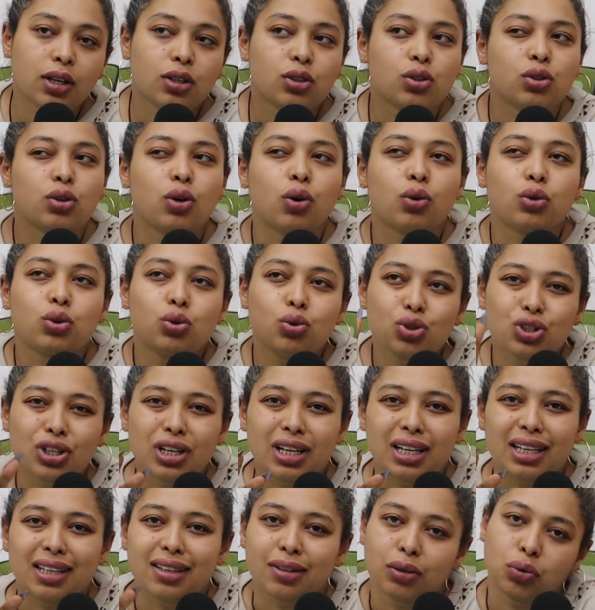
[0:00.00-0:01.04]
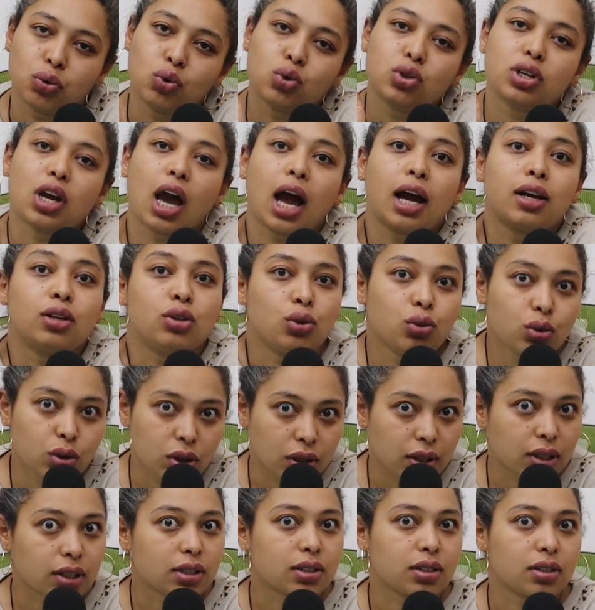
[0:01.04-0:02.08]
So usually you can't do
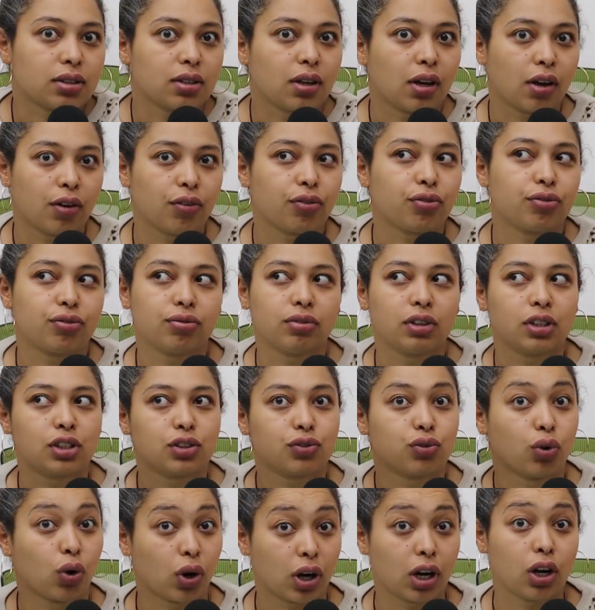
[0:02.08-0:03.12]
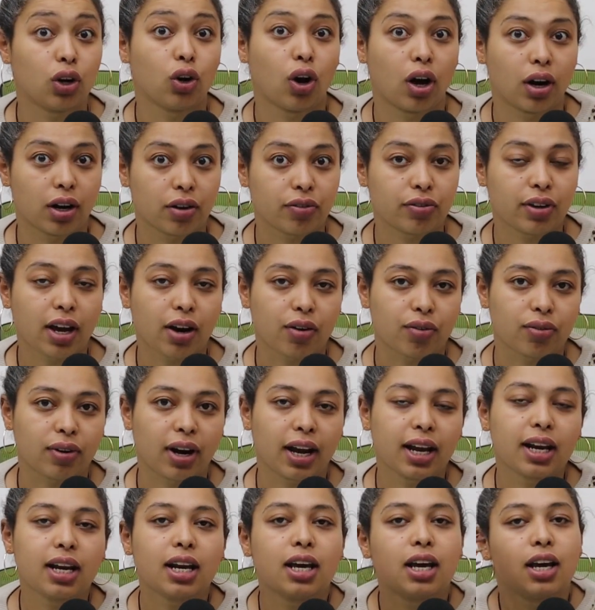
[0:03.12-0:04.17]
this if it's for a lot of hair,
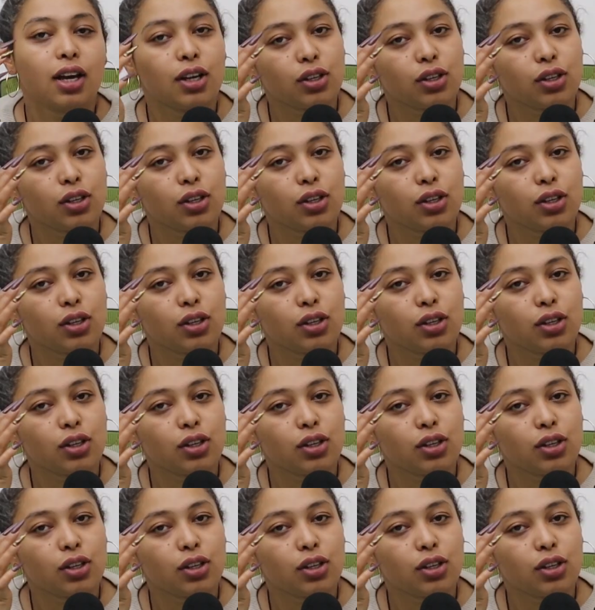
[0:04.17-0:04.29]
right?